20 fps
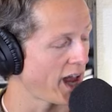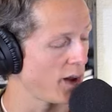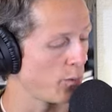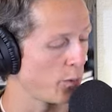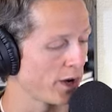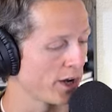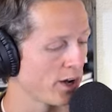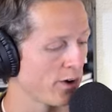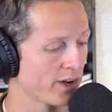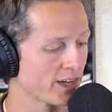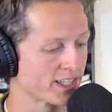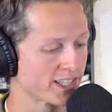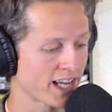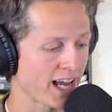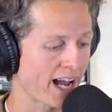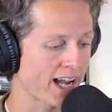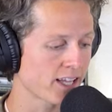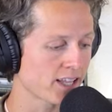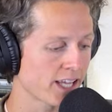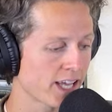And we know
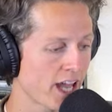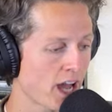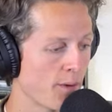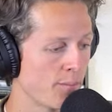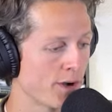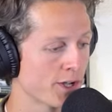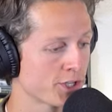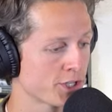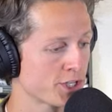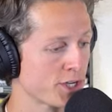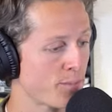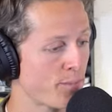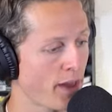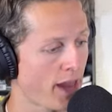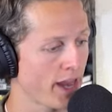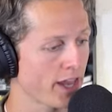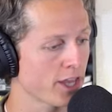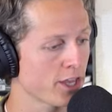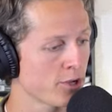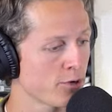exactly how much to
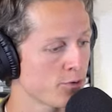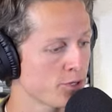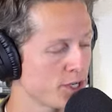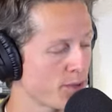pay you